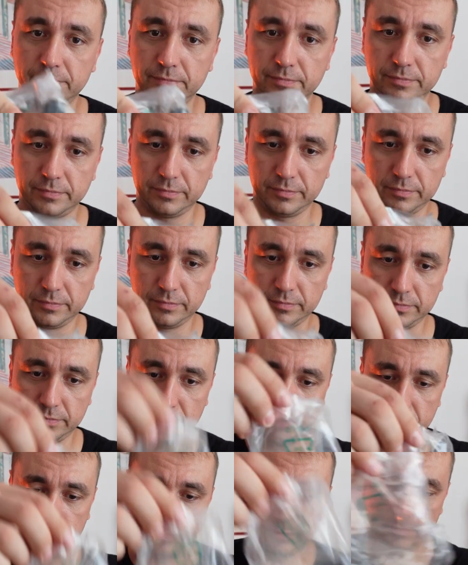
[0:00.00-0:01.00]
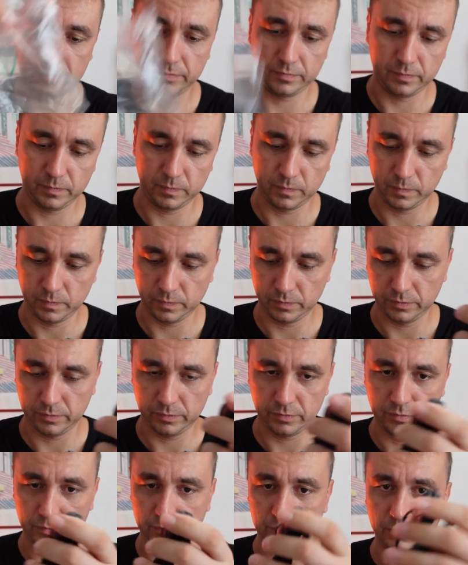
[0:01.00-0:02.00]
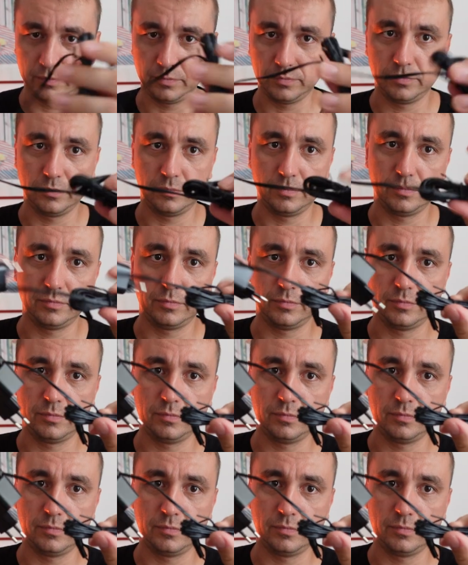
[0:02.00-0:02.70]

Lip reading: (silence)